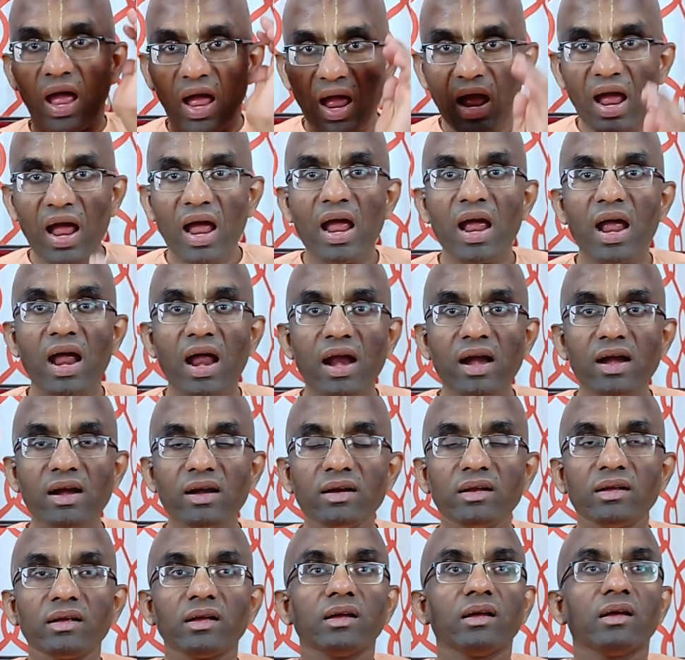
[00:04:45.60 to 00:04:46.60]

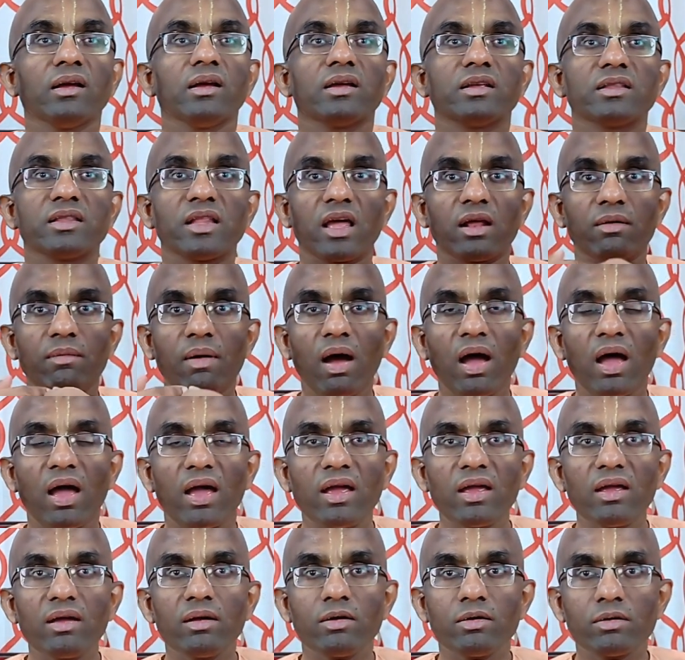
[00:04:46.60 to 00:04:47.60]
and
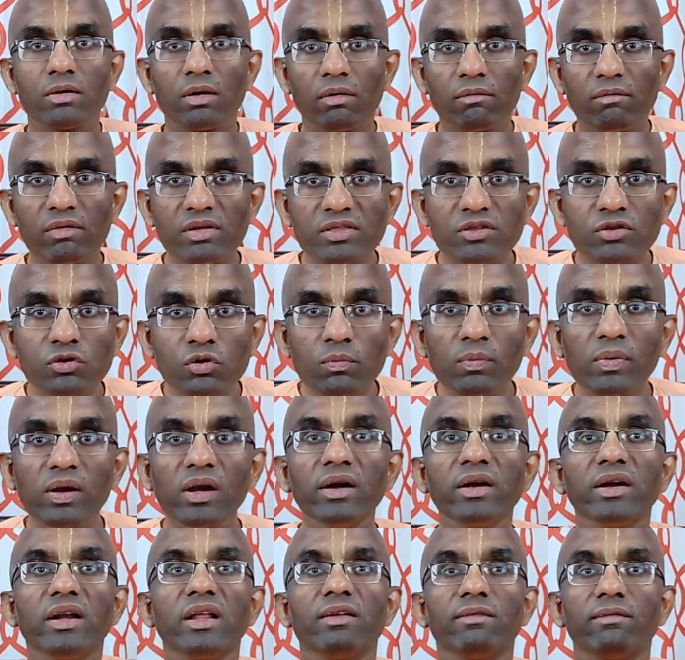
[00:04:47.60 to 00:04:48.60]
thereby with
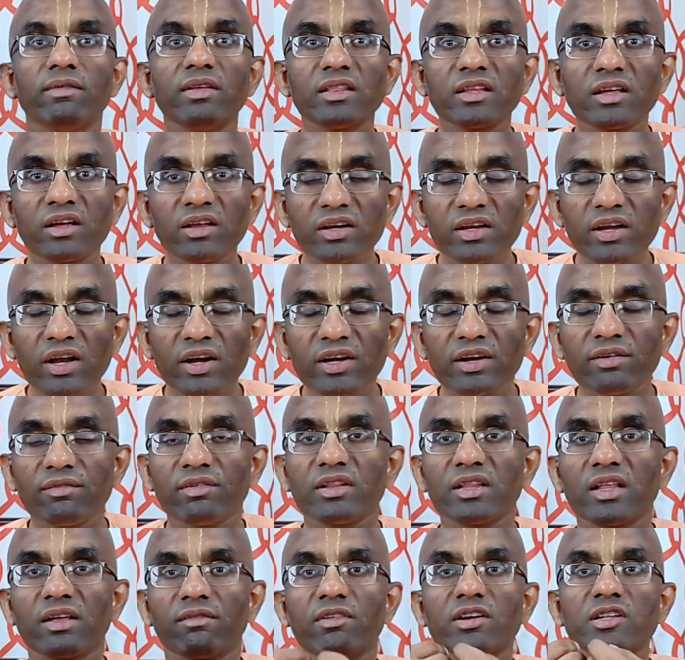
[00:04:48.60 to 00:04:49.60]
humility, with
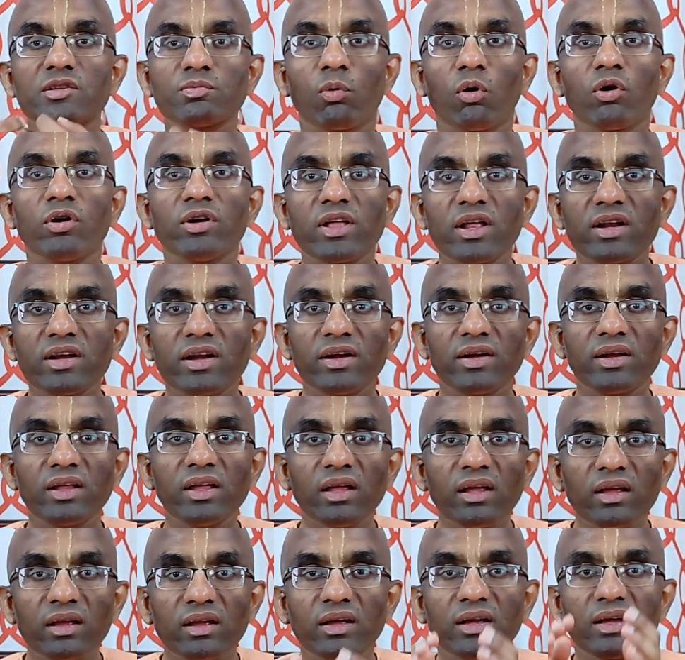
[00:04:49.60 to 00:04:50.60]
creativity, with
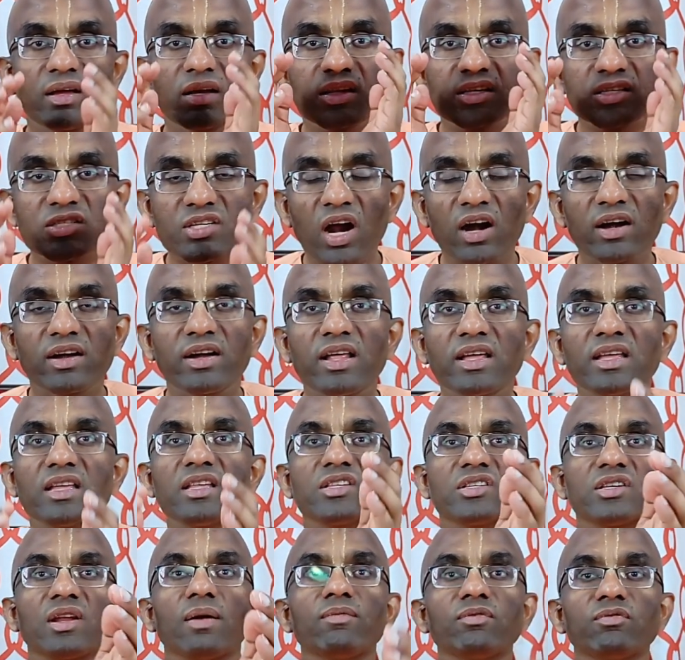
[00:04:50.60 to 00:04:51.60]
spontaneity, start
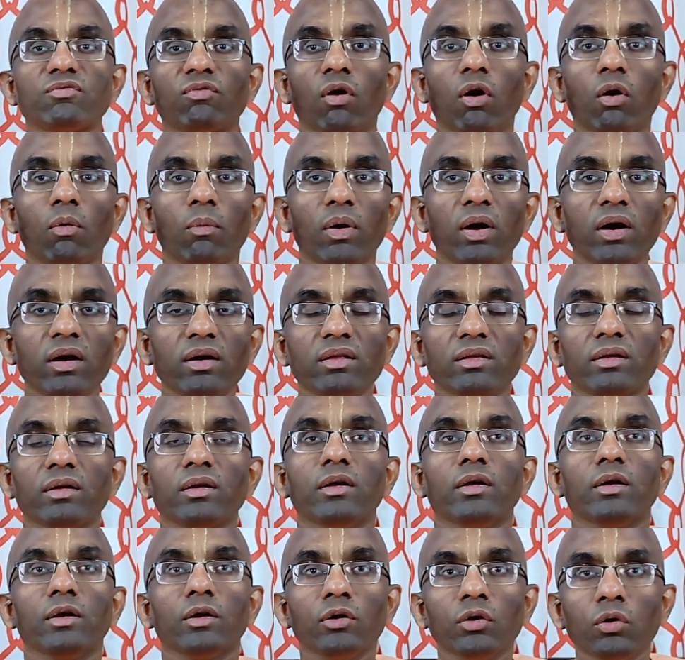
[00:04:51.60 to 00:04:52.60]
taking steps forward
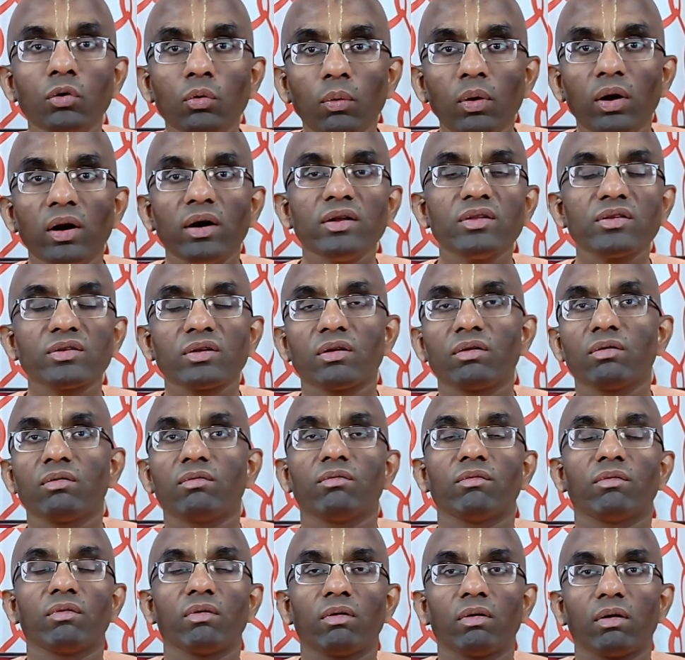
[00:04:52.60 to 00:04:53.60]
towards
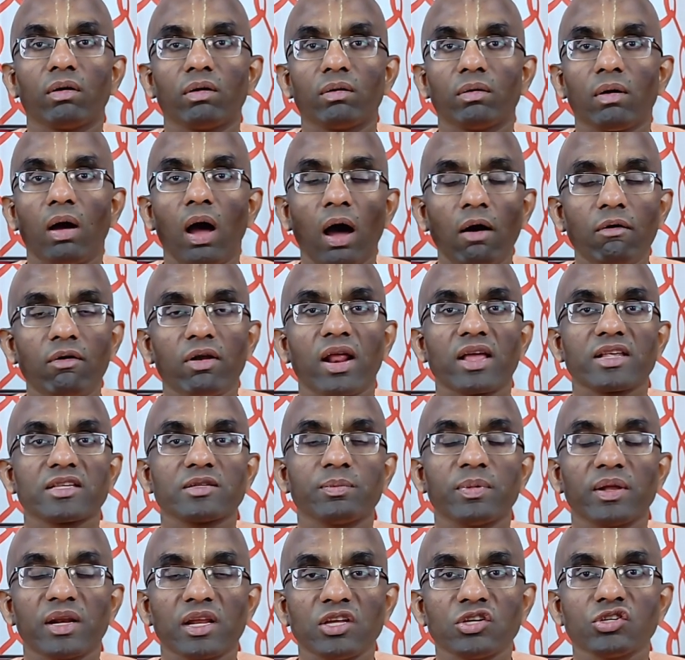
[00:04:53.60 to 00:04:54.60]
our
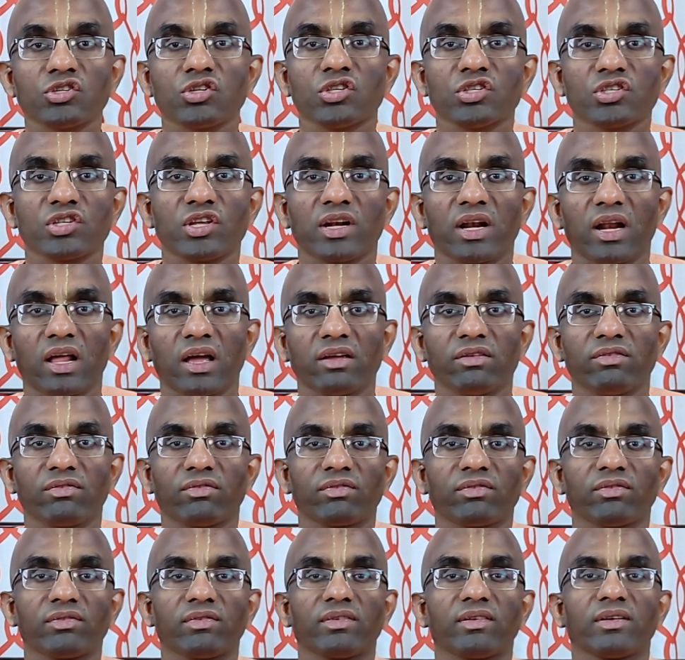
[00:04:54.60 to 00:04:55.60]
aspirations in
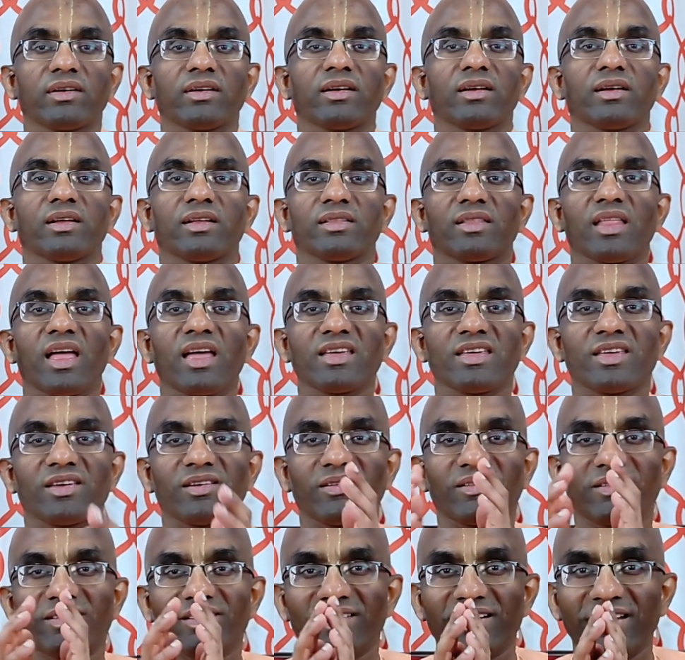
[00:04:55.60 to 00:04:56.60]
life. Thank
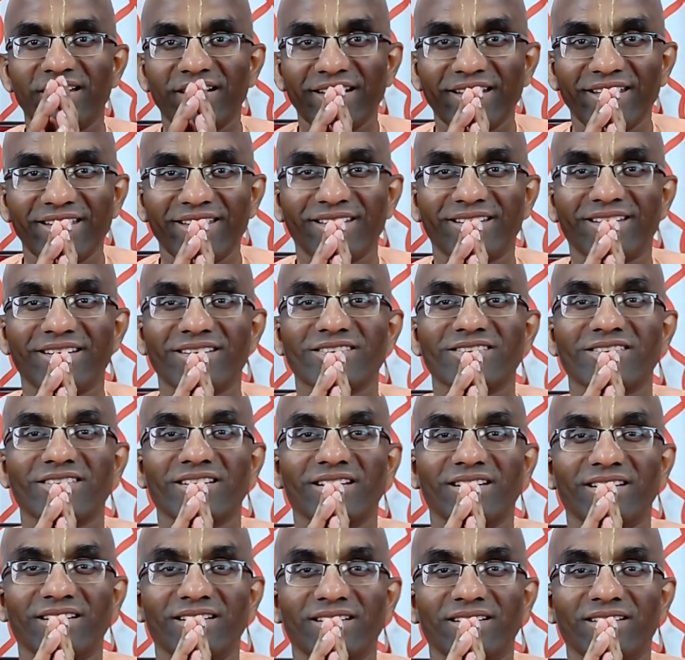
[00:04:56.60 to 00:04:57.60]
you. Hare
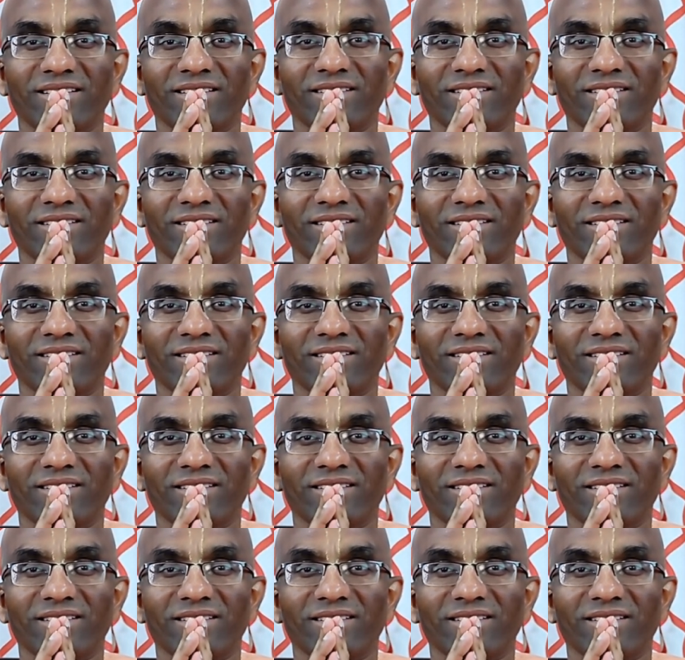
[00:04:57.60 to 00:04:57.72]
Krishna.